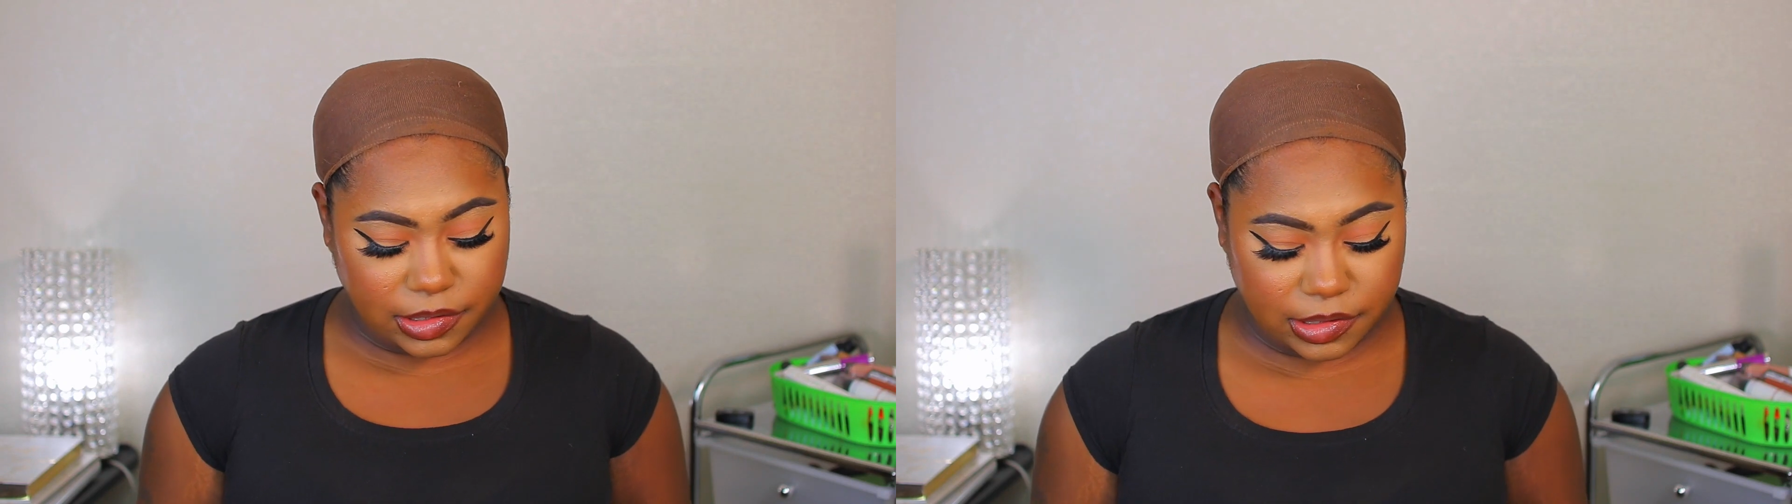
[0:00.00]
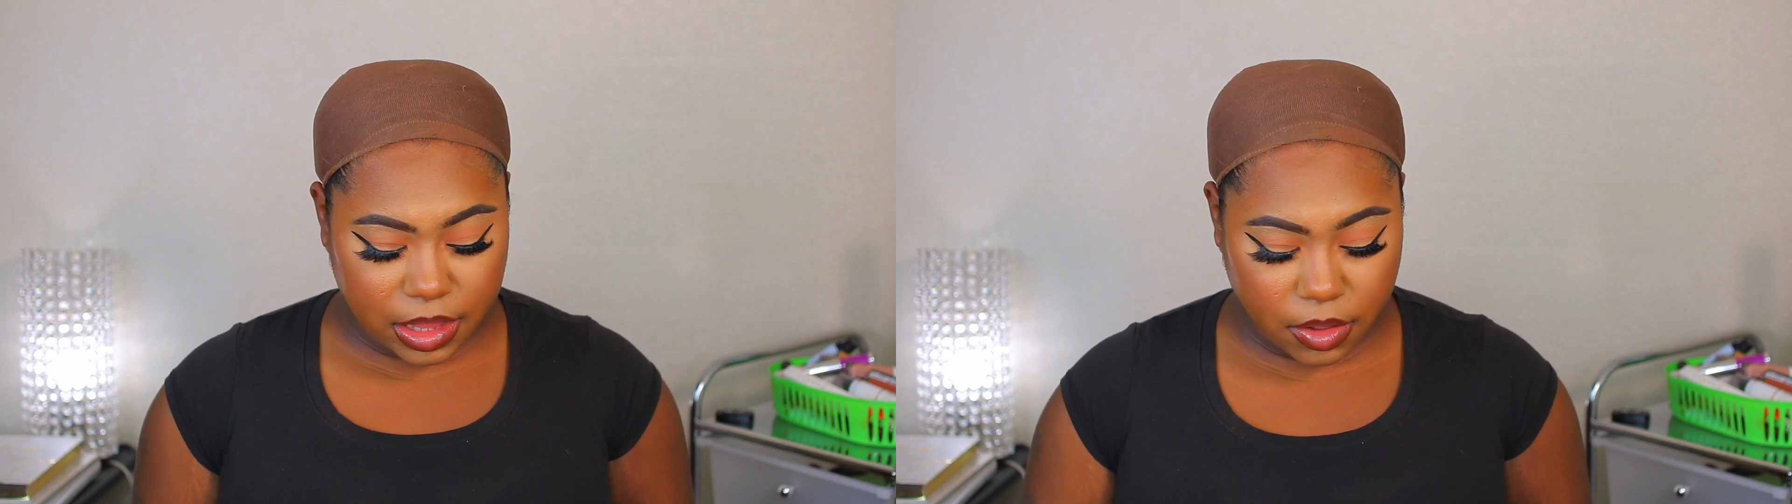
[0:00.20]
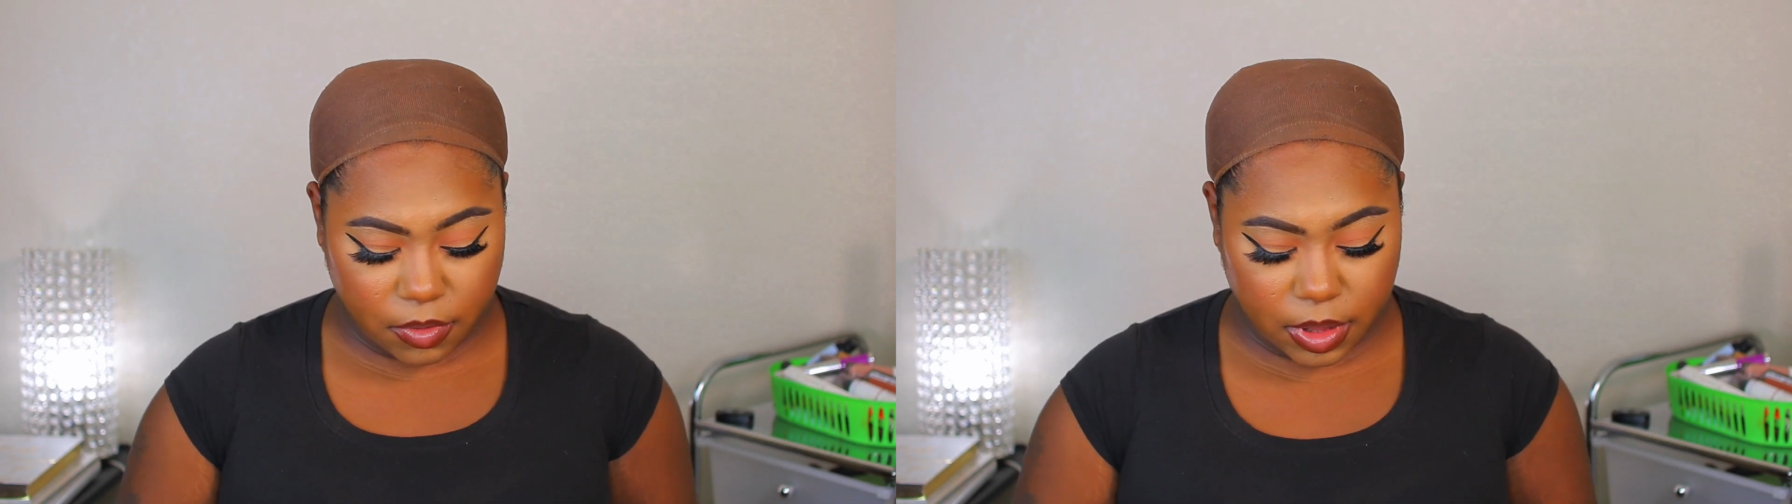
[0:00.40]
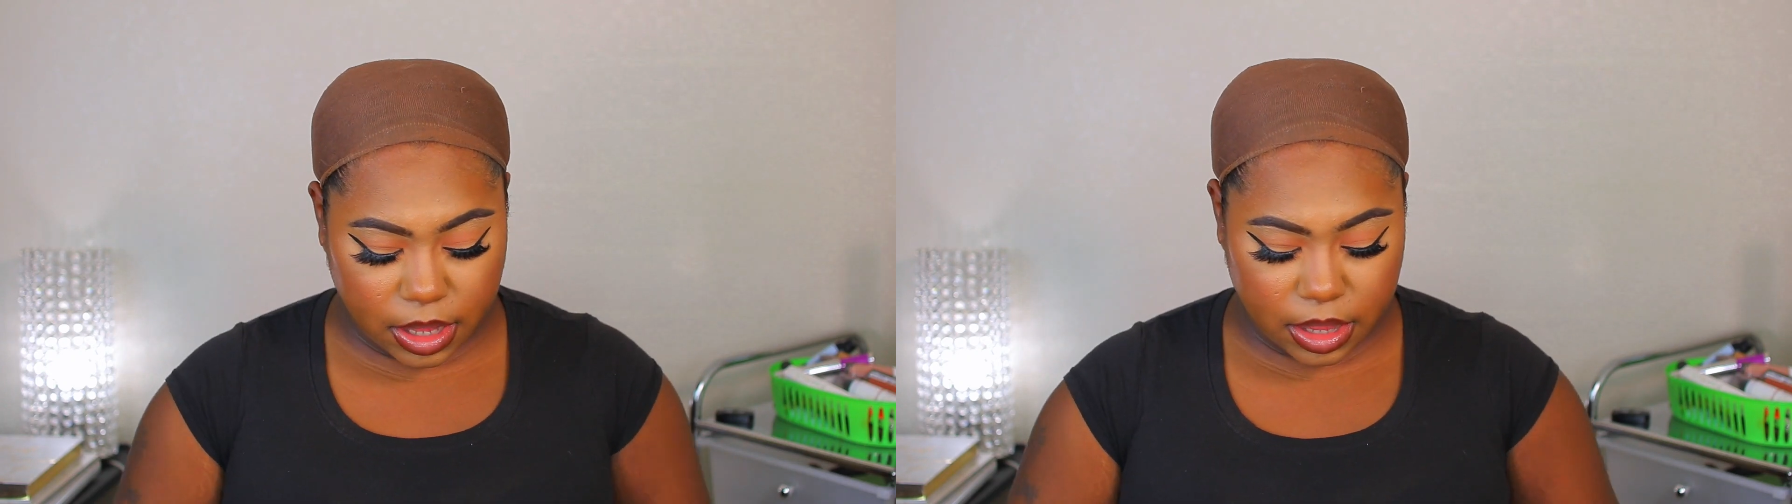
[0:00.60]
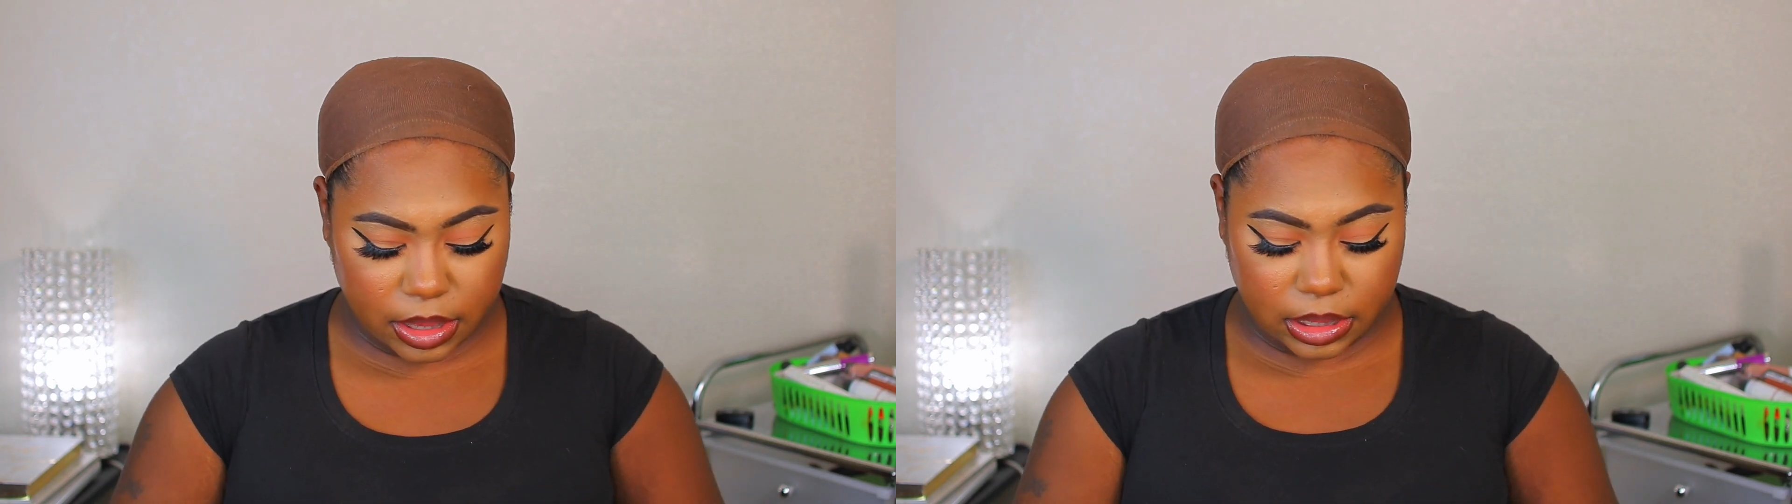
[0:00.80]

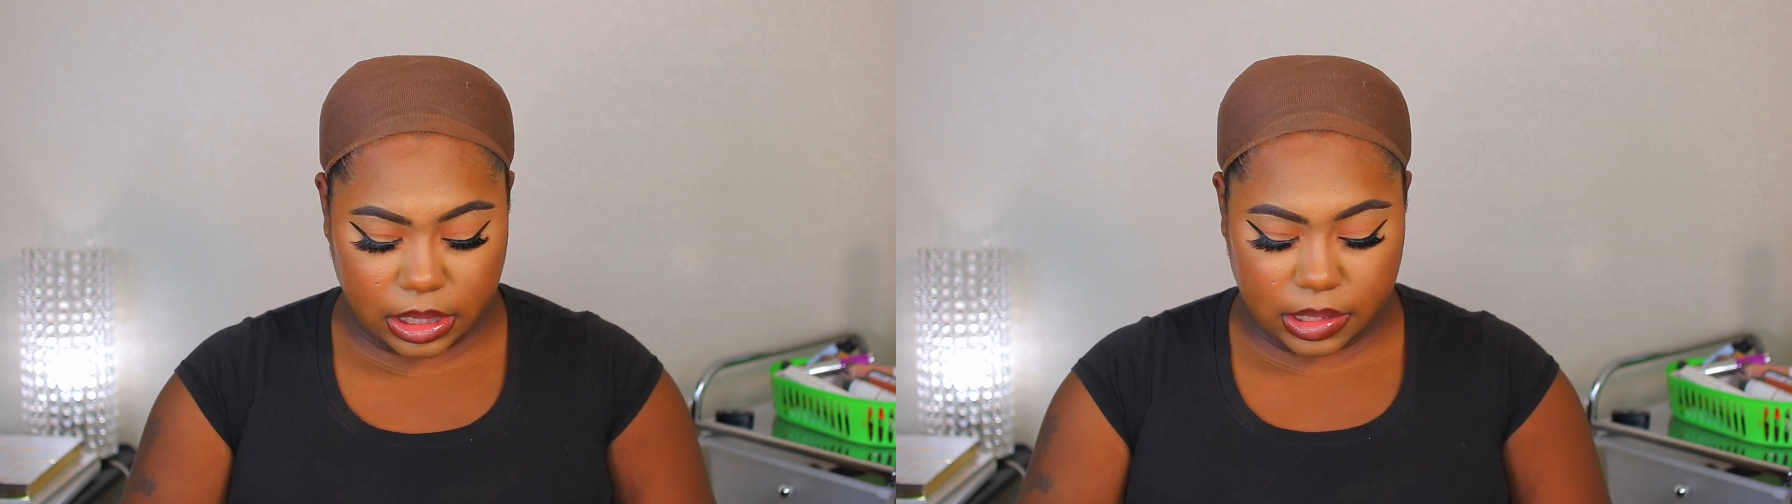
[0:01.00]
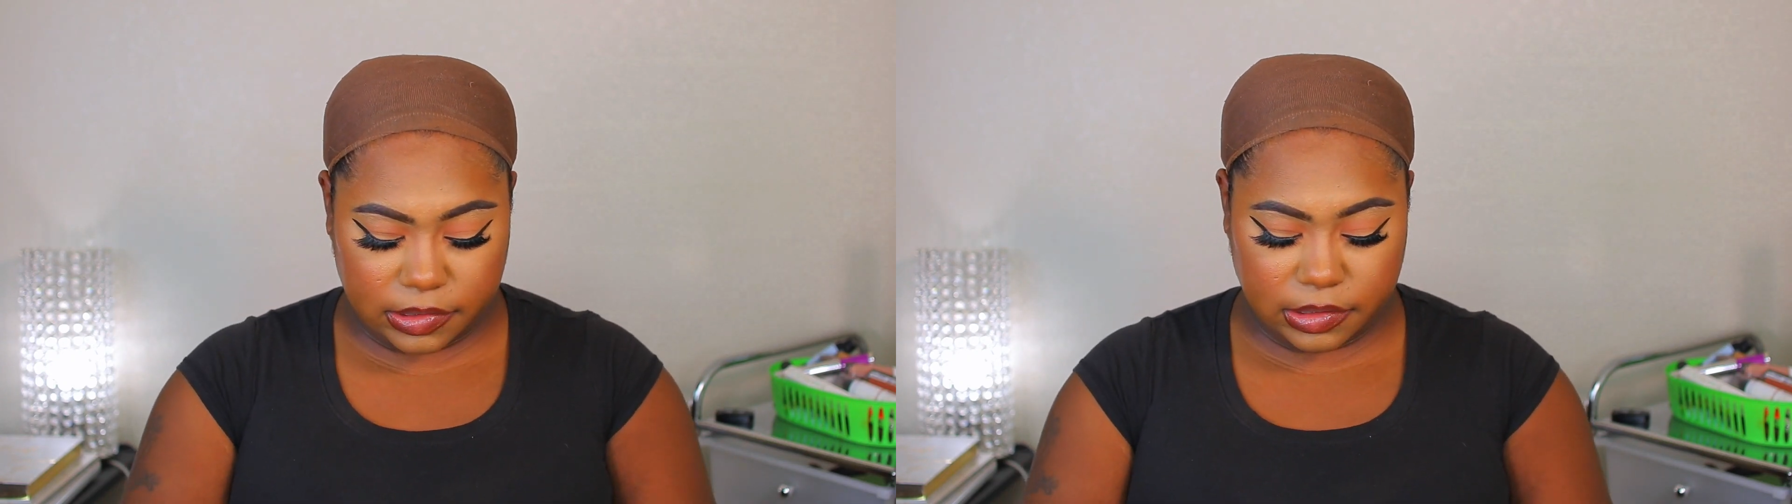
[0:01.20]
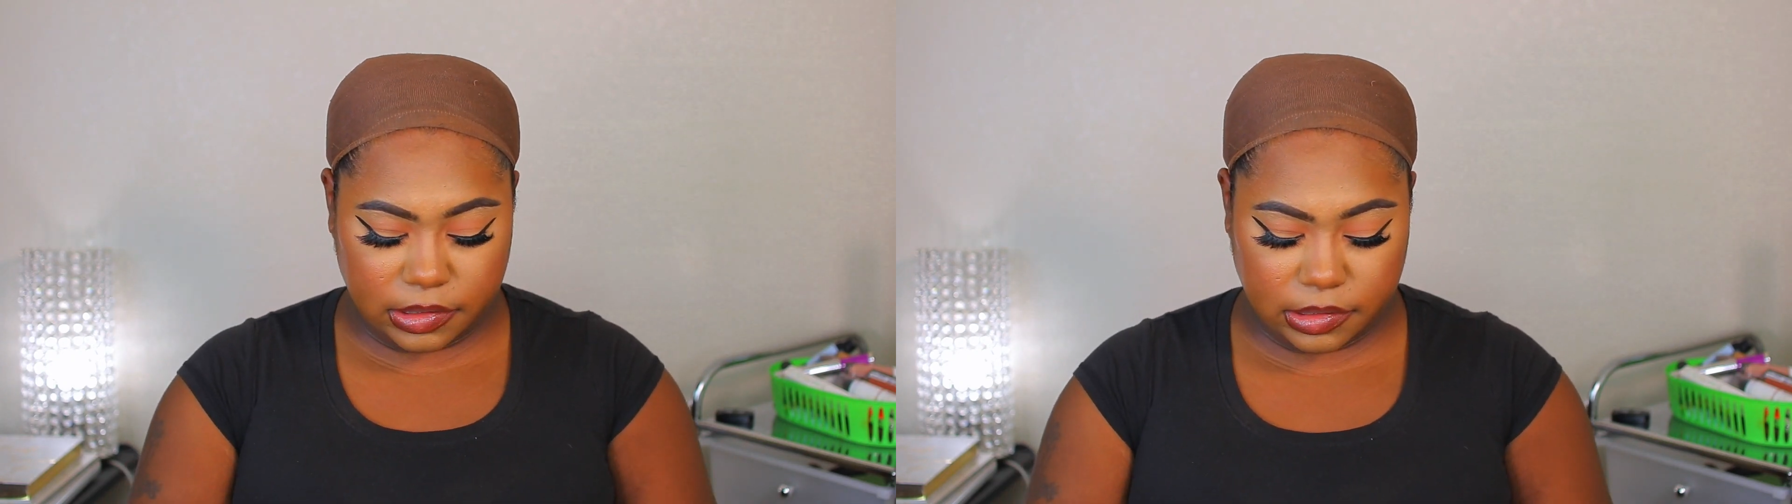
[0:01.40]
so this